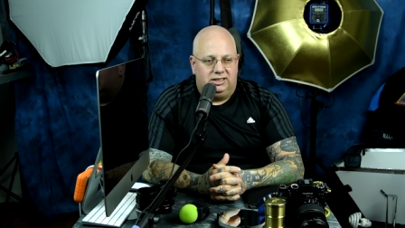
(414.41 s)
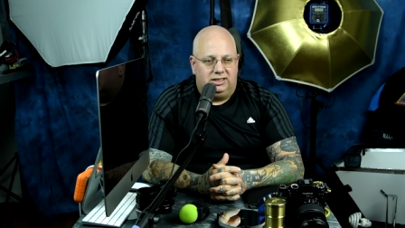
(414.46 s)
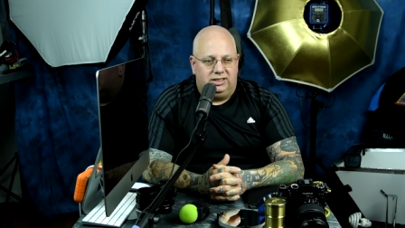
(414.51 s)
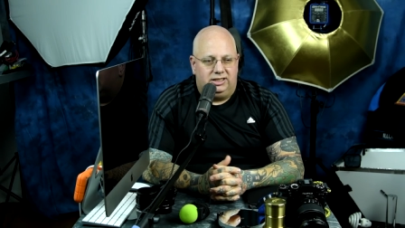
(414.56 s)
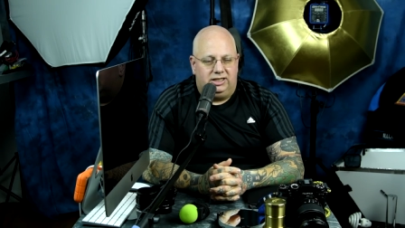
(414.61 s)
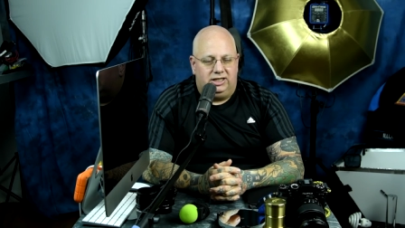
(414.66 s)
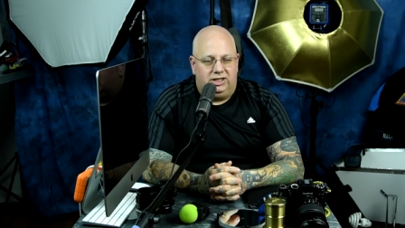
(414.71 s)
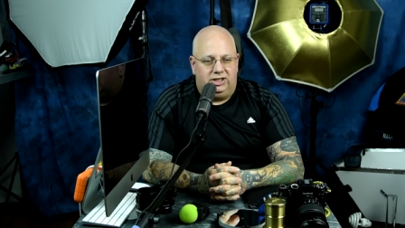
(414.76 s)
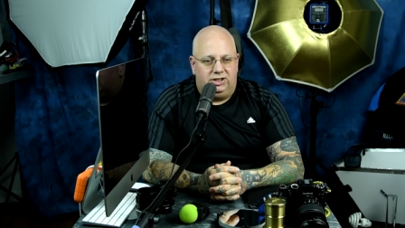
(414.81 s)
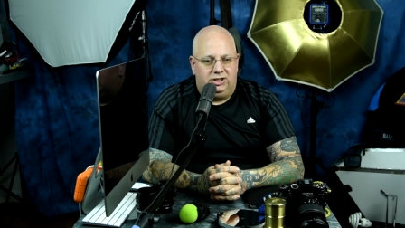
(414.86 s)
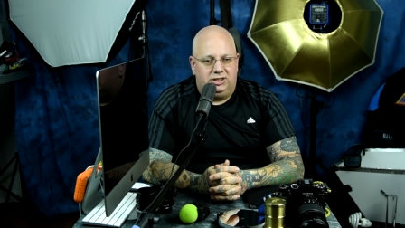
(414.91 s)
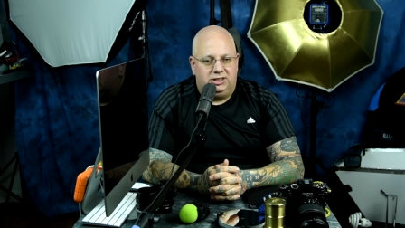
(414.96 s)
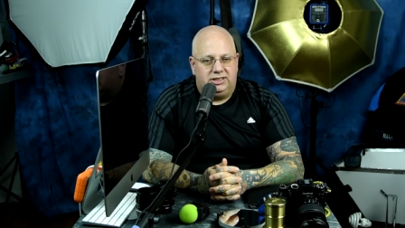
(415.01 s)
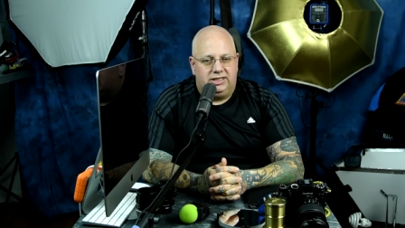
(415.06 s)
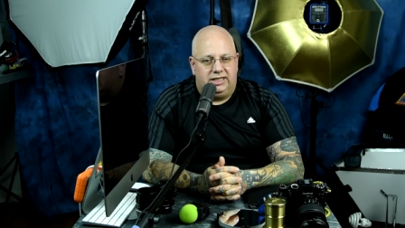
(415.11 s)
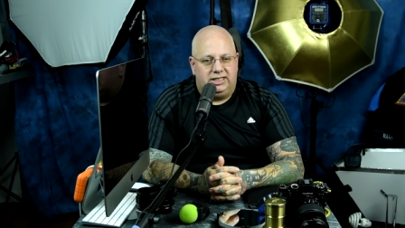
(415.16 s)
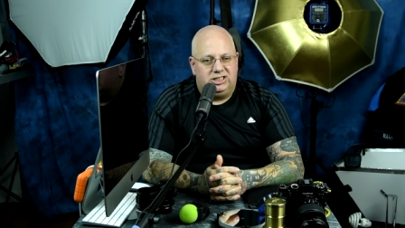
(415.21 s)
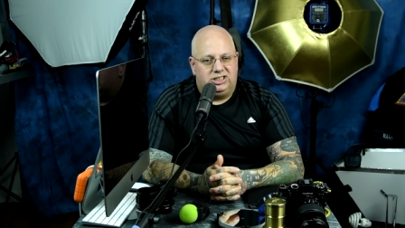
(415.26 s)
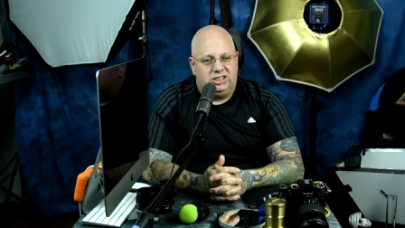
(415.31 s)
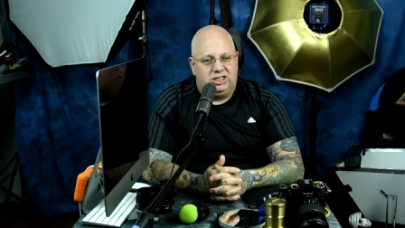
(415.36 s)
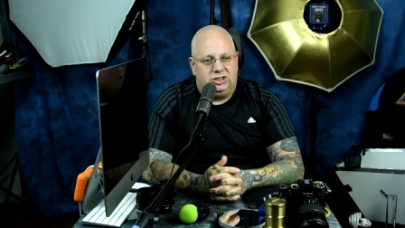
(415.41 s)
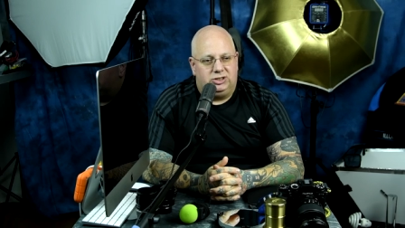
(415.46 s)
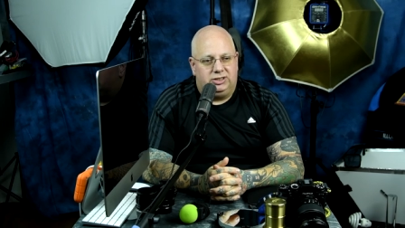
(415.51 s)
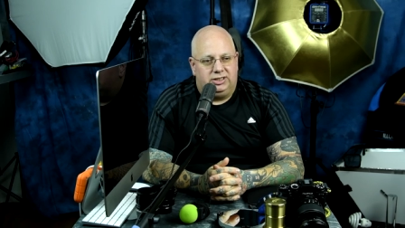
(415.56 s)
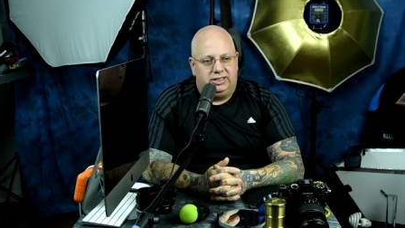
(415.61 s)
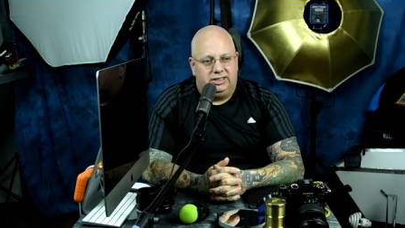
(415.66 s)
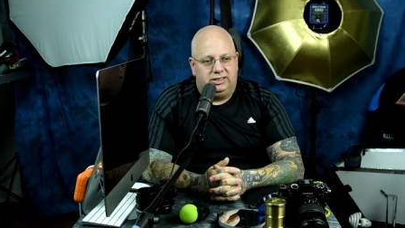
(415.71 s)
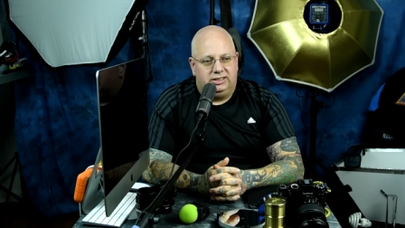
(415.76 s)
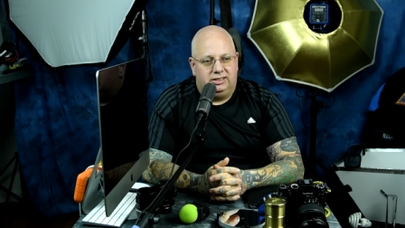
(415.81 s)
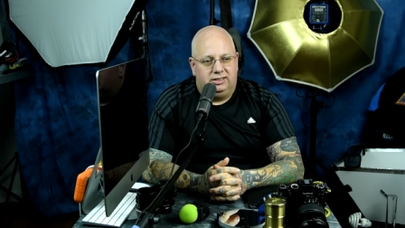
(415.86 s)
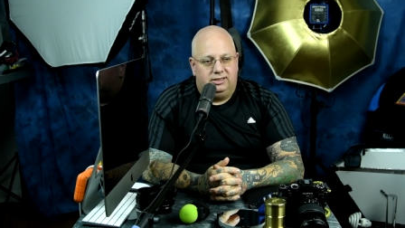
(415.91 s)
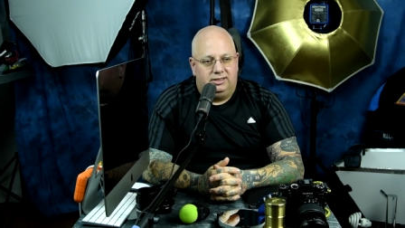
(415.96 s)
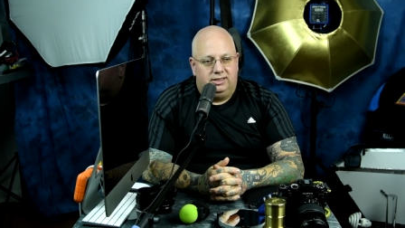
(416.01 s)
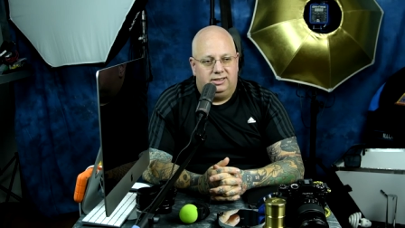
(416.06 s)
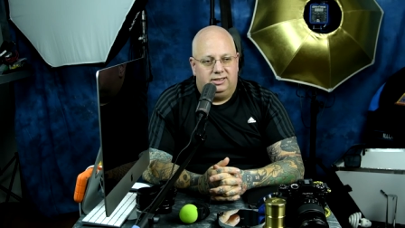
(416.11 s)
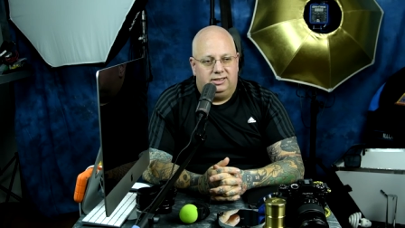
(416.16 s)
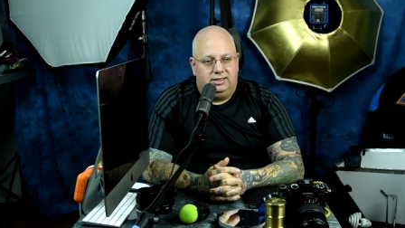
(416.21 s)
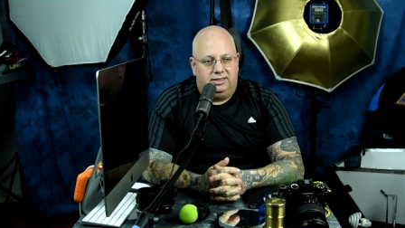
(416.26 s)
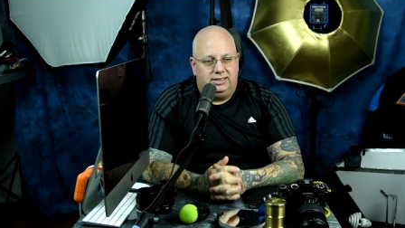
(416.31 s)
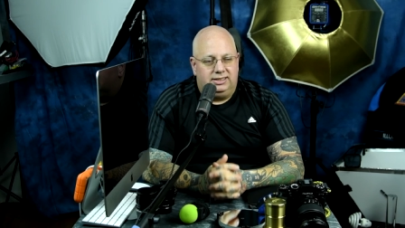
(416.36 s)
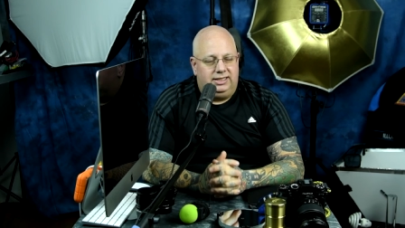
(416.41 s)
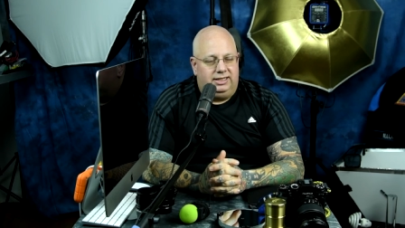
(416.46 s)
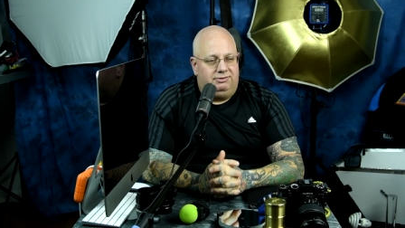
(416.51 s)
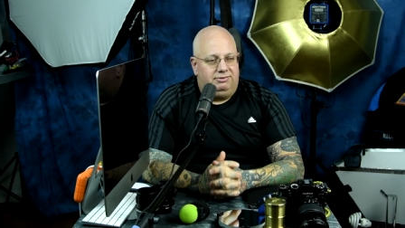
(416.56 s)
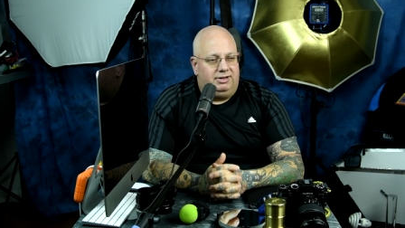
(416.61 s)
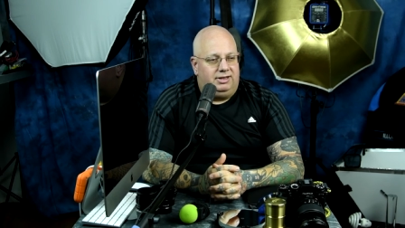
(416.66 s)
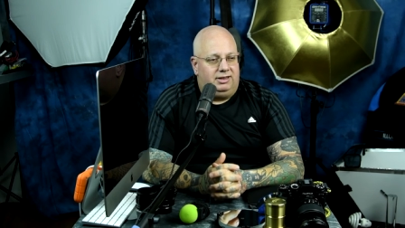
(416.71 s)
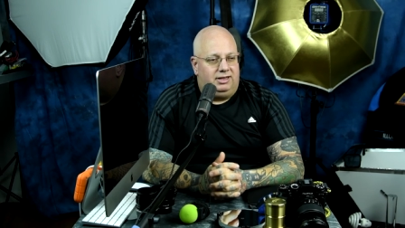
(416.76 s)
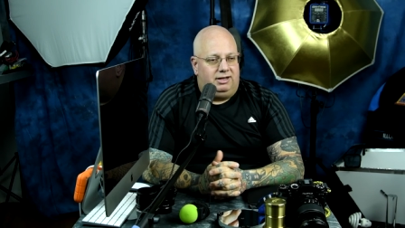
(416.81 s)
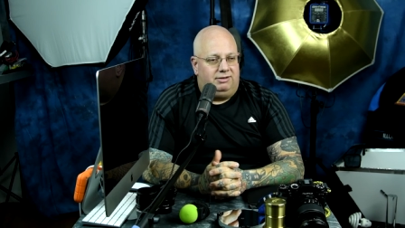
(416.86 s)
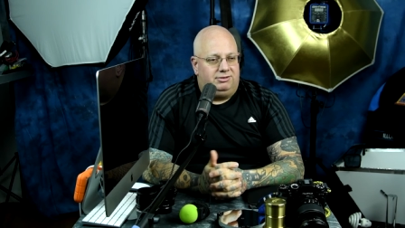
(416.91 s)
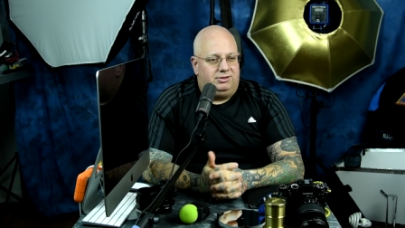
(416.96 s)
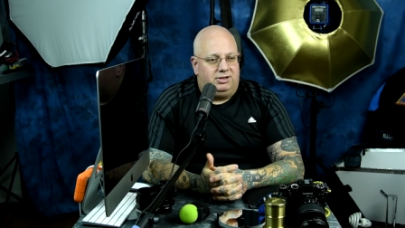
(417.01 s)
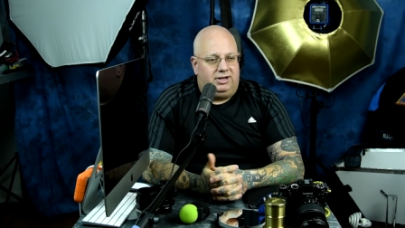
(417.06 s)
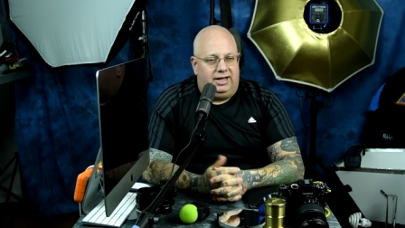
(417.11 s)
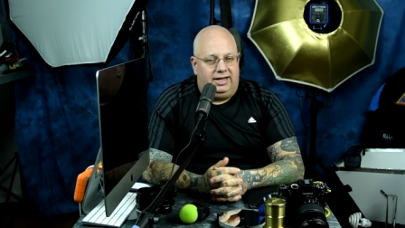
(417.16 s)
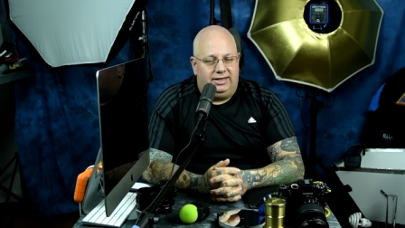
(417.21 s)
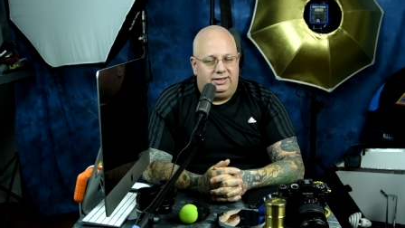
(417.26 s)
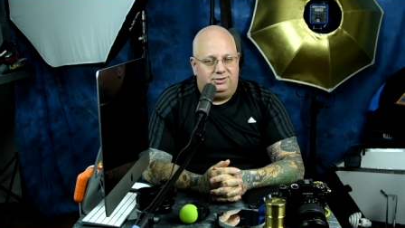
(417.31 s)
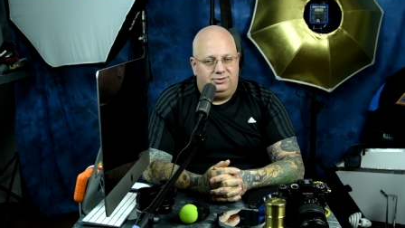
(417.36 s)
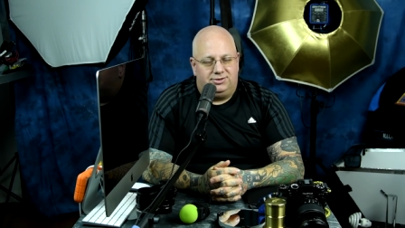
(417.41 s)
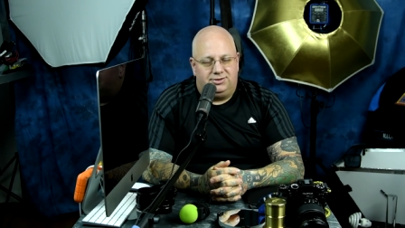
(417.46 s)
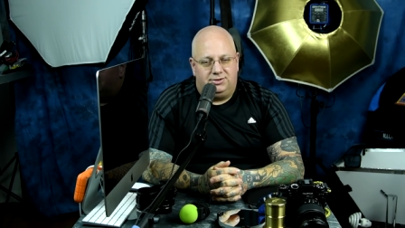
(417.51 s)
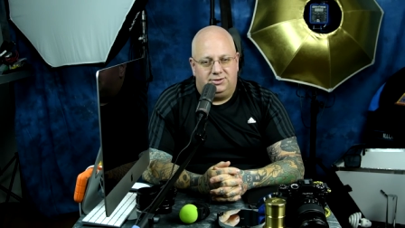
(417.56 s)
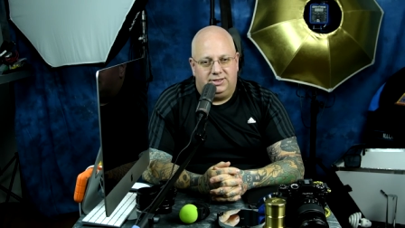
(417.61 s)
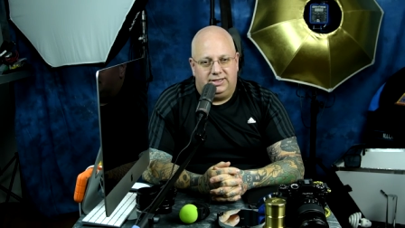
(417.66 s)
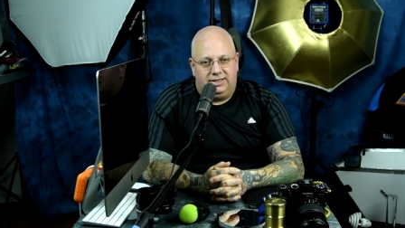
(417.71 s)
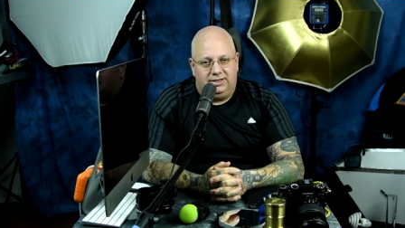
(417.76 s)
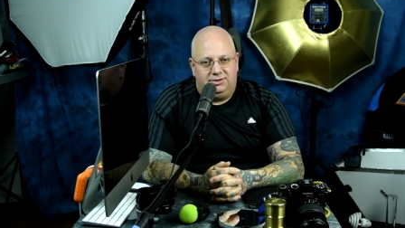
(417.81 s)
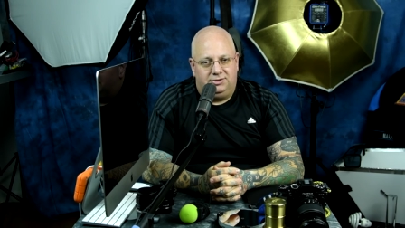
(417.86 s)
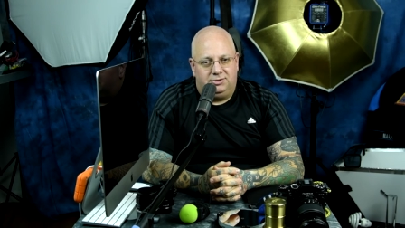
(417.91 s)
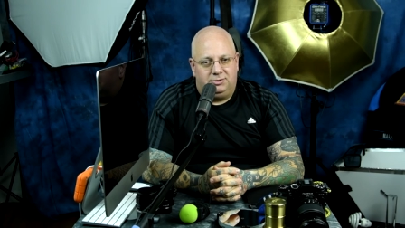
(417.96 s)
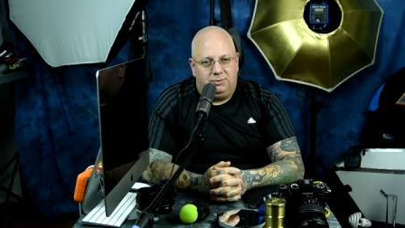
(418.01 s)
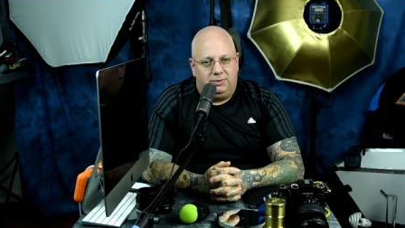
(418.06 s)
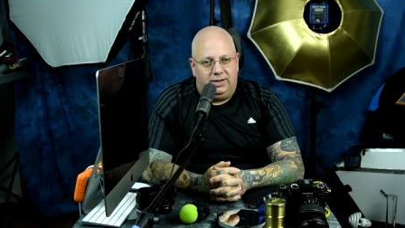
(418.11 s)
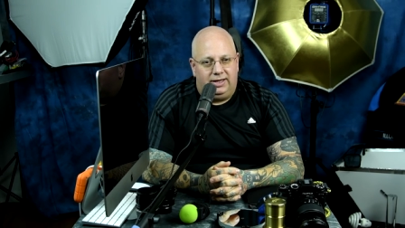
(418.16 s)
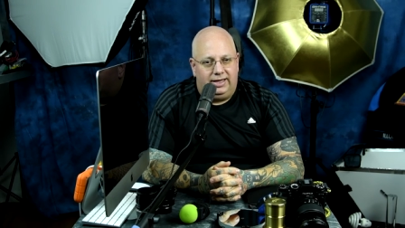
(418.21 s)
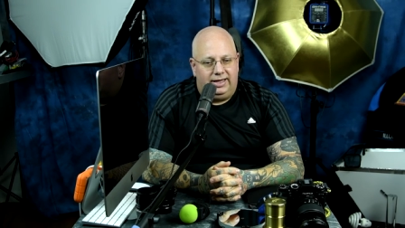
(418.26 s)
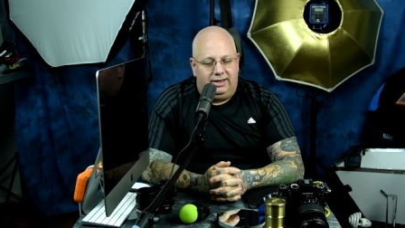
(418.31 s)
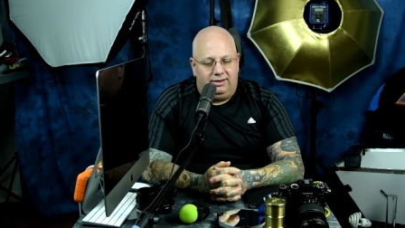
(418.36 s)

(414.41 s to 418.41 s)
You know, you just hate Sony. If I loved or hated Sony either way,